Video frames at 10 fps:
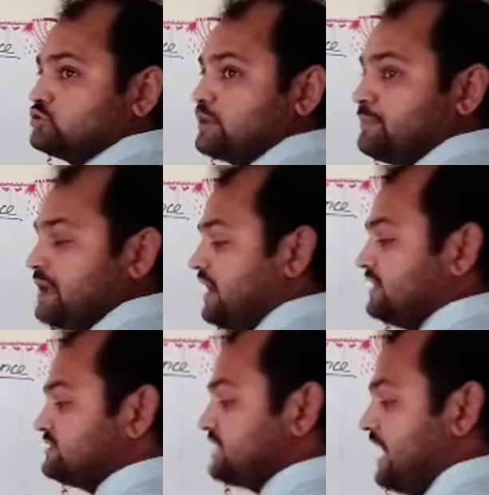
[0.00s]
the
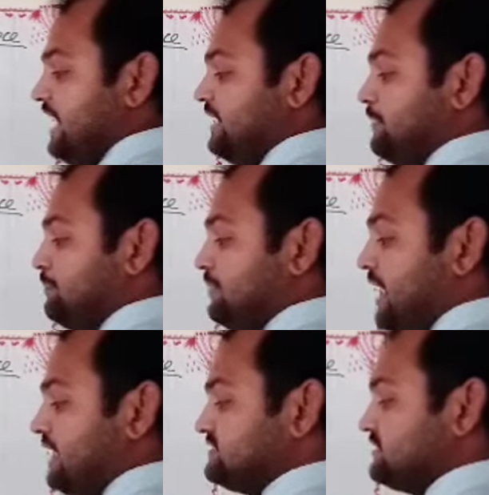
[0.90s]
plants, and the
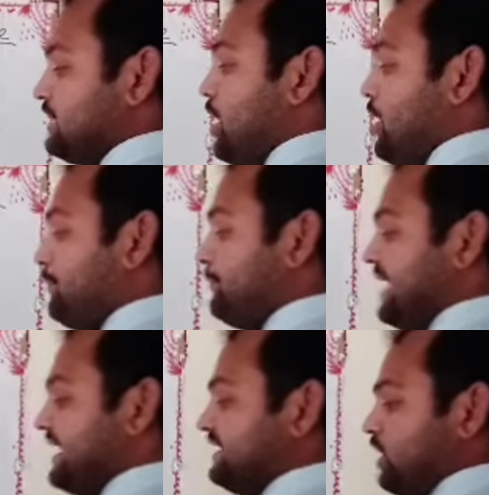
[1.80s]
plants
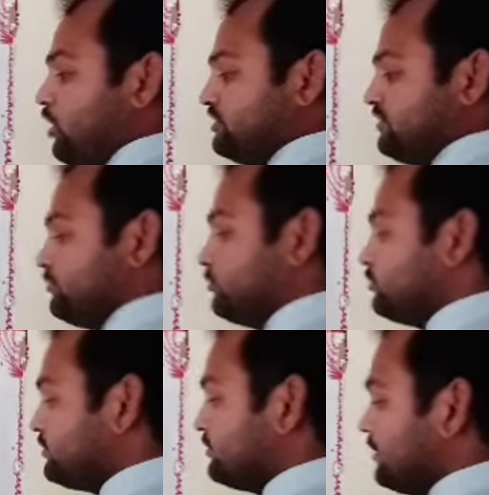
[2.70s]
break down the
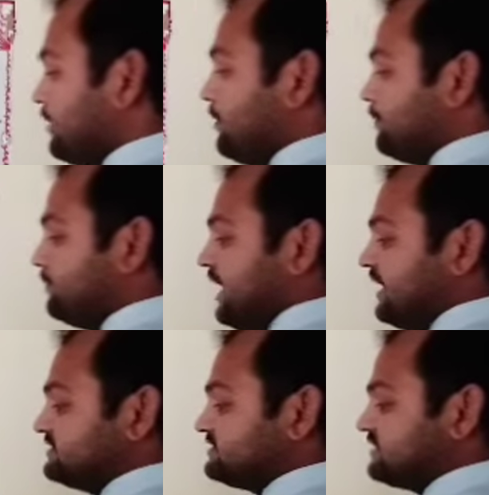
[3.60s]
food.
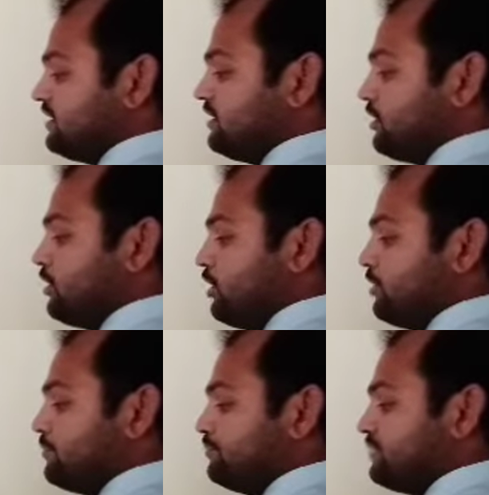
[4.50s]
Plants
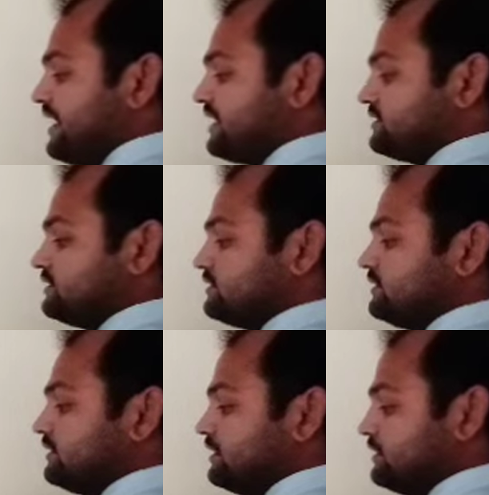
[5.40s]
break
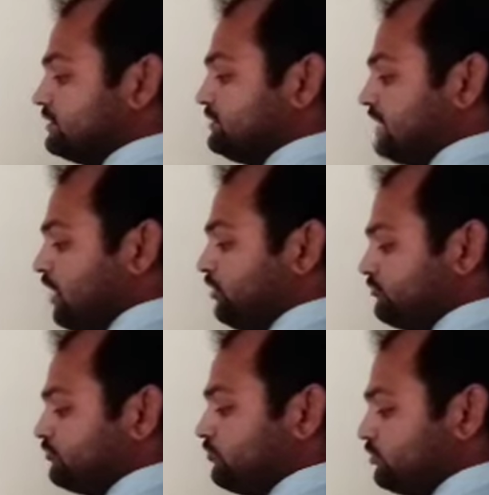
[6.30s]
down